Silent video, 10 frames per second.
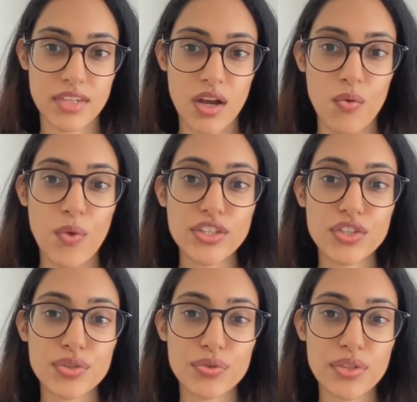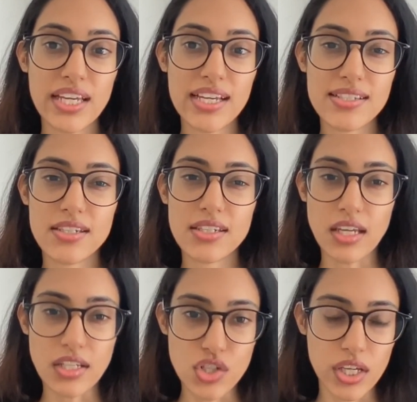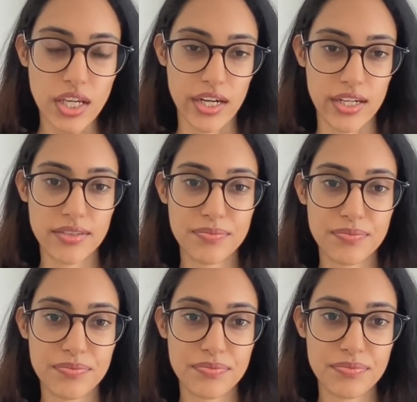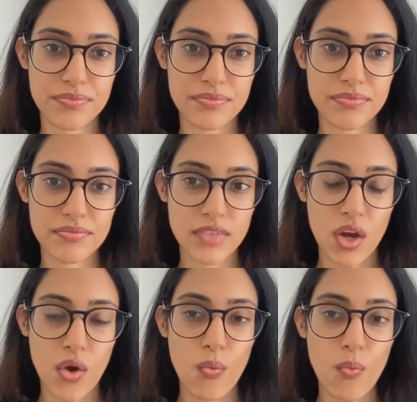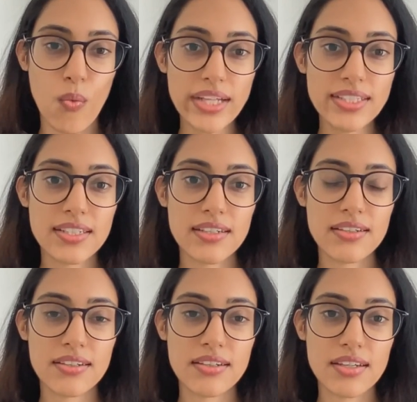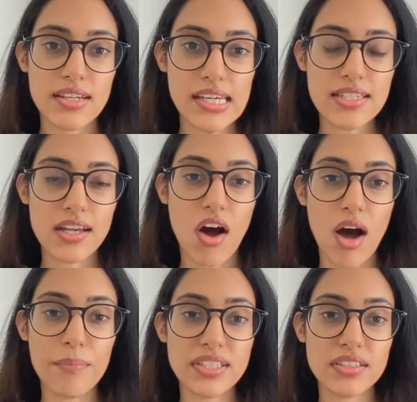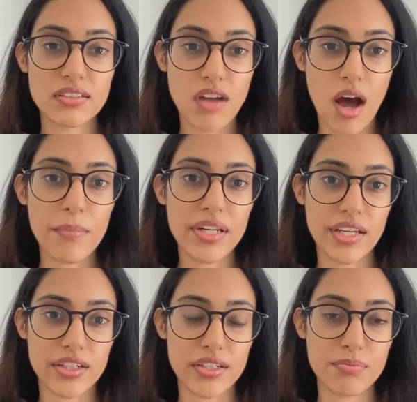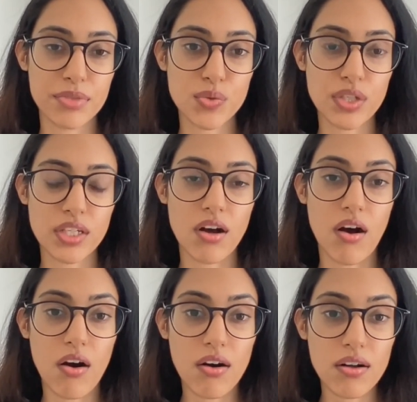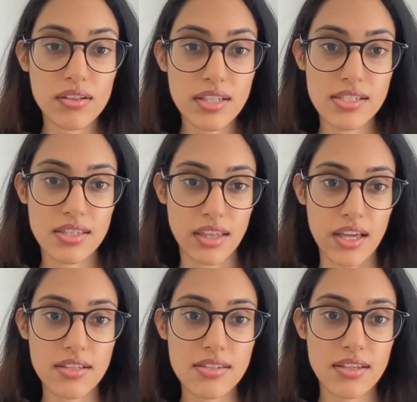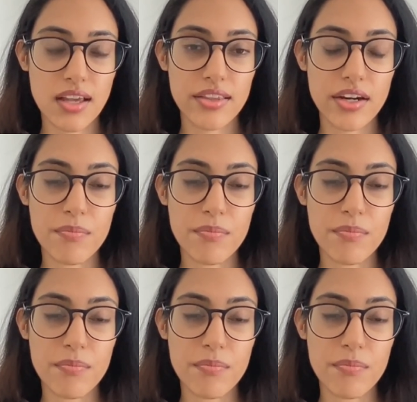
What truly is the teaching here? What is the common denominator between all these things that are